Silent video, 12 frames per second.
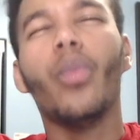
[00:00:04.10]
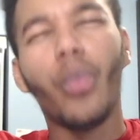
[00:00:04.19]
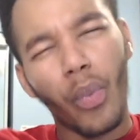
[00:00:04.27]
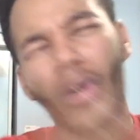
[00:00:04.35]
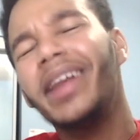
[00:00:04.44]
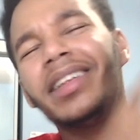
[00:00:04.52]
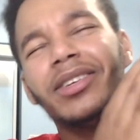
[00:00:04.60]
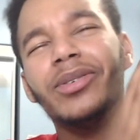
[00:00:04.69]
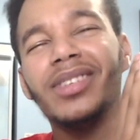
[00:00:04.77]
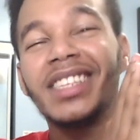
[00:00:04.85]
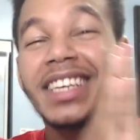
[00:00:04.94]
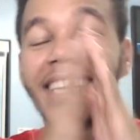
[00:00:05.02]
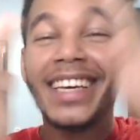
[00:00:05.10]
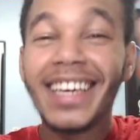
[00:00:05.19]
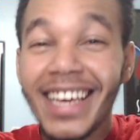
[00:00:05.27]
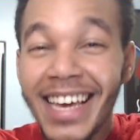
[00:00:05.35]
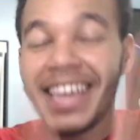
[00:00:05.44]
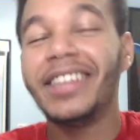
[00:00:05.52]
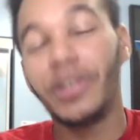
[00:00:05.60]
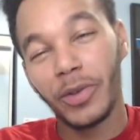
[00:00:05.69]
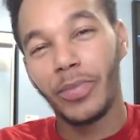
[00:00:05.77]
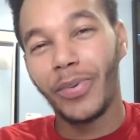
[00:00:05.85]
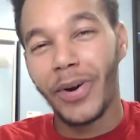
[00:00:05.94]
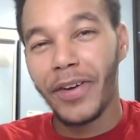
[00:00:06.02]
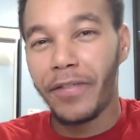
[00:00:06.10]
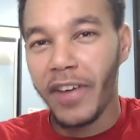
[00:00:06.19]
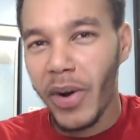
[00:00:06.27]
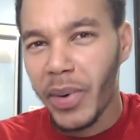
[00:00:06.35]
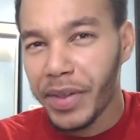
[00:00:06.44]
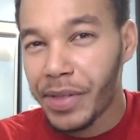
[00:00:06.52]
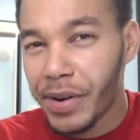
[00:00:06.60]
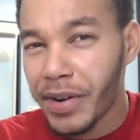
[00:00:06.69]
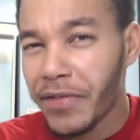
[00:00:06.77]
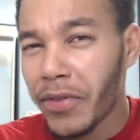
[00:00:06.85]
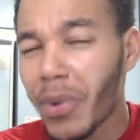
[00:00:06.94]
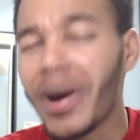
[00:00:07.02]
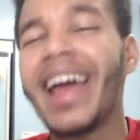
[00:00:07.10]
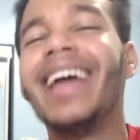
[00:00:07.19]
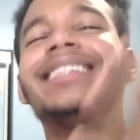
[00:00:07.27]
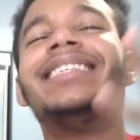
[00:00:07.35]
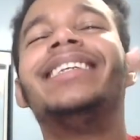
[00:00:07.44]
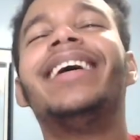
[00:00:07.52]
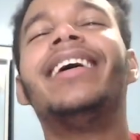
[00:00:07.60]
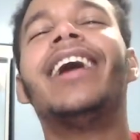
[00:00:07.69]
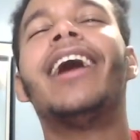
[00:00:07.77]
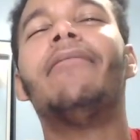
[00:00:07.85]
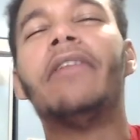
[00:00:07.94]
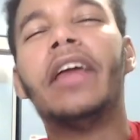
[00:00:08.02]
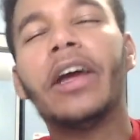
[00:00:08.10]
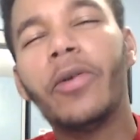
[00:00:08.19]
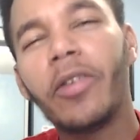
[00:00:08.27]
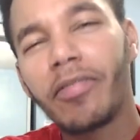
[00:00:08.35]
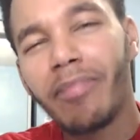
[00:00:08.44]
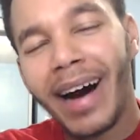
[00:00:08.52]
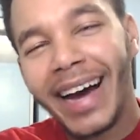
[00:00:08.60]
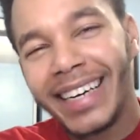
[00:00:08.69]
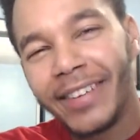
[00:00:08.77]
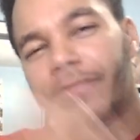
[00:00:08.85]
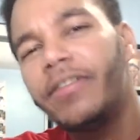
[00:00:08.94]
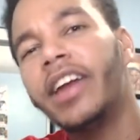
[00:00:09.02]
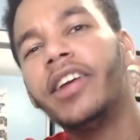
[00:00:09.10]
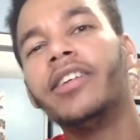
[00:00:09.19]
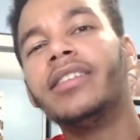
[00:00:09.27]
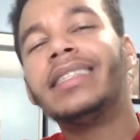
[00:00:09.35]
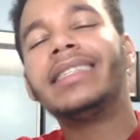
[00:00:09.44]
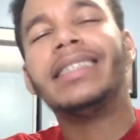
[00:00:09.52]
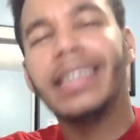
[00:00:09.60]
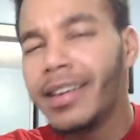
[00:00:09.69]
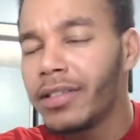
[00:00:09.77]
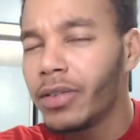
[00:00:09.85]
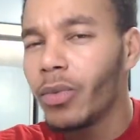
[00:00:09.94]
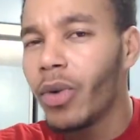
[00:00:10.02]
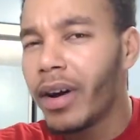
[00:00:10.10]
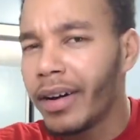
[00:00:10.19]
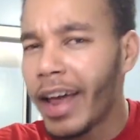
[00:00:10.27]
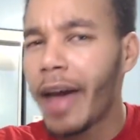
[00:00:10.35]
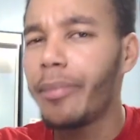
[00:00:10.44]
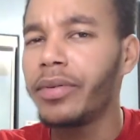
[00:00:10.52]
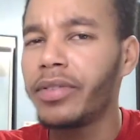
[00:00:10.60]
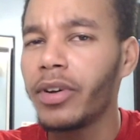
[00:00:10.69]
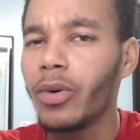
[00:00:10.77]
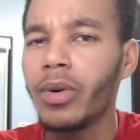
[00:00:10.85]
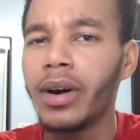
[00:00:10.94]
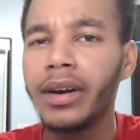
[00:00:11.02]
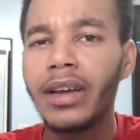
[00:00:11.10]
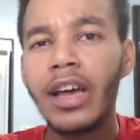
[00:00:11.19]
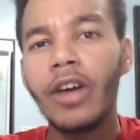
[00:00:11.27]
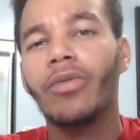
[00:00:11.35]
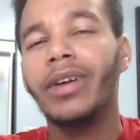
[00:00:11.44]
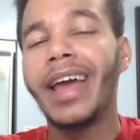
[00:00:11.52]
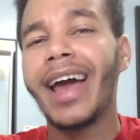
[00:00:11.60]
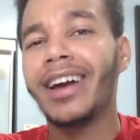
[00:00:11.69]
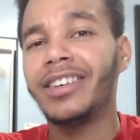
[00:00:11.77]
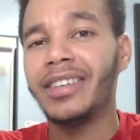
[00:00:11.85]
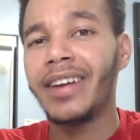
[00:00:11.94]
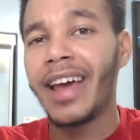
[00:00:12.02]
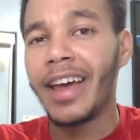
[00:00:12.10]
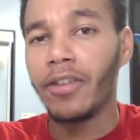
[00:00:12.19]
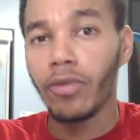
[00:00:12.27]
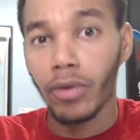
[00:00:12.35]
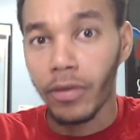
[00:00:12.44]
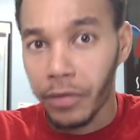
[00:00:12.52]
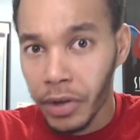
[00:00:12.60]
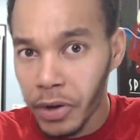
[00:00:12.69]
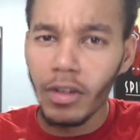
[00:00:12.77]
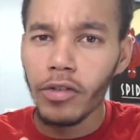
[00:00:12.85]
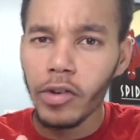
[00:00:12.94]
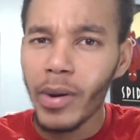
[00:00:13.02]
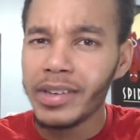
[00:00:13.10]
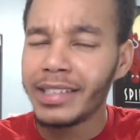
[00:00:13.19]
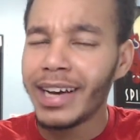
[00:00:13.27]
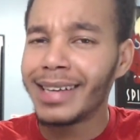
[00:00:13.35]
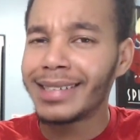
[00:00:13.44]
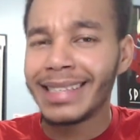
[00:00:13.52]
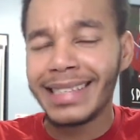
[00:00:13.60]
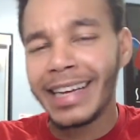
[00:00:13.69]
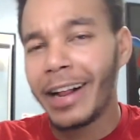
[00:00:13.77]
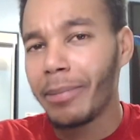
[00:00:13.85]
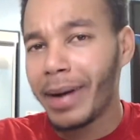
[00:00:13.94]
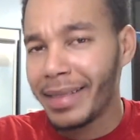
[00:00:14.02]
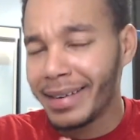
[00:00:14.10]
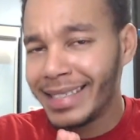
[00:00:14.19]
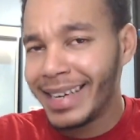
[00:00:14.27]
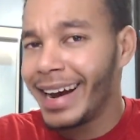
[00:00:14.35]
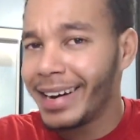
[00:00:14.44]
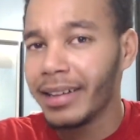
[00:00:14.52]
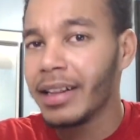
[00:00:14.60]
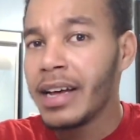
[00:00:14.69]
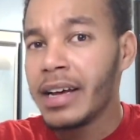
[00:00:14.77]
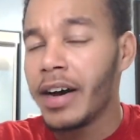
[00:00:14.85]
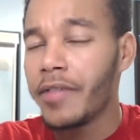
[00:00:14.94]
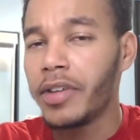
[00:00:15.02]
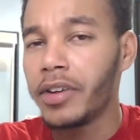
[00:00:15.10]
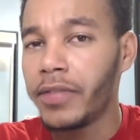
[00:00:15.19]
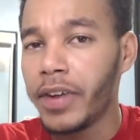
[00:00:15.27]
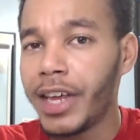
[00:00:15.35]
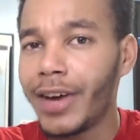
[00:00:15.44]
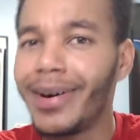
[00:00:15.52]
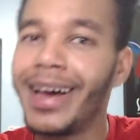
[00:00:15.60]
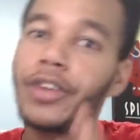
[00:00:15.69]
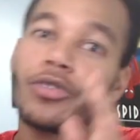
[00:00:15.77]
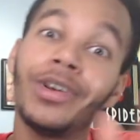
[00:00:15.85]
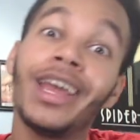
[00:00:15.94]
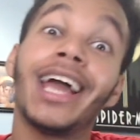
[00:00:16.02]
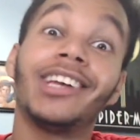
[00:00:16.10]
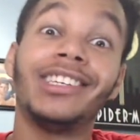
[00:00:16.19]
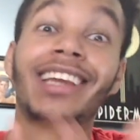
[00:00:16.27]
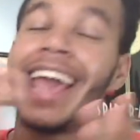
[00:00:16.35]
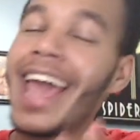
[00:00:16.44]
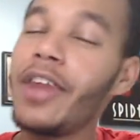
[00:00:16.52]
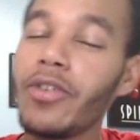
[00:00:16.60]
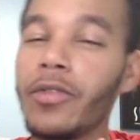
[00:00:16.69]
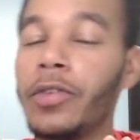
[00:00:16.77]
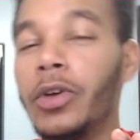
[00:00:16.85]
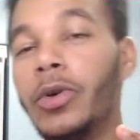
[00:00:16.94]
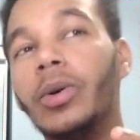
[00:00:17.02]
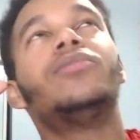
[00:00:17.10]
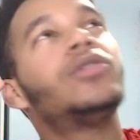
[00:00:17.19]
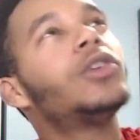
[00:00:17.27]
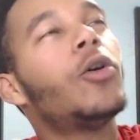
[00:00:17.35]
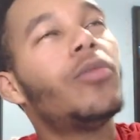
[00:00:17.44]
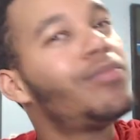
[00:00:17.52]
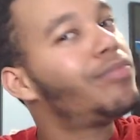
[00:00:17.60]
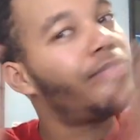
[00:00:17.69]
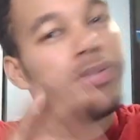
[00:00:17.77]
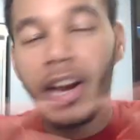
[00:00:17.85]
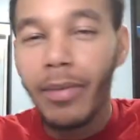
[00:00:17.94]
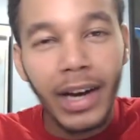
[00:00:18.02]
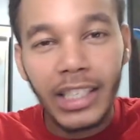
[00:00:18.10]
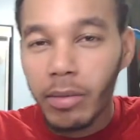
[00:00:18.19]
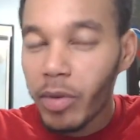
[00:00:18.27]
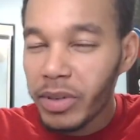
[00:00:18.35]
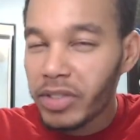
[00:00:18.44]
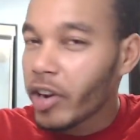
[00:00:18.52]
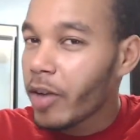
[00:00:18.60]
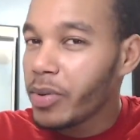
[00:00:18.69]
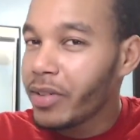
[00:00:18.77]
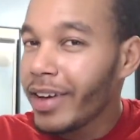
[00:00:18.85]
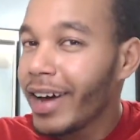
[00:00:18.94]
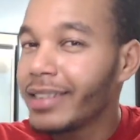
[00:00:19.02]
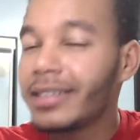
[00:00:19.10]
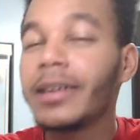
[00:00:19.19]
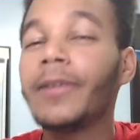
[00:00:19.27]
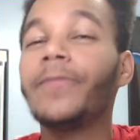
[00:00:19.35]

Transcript: What a dooski! It's your boy Failwell34, and today I'm here with my Defenders Season 1, Episode 1 reaction and review. So as you guys can tell by the title of this video, it has reaction and review. So pretty much, I'm gonna be straight up with you guys.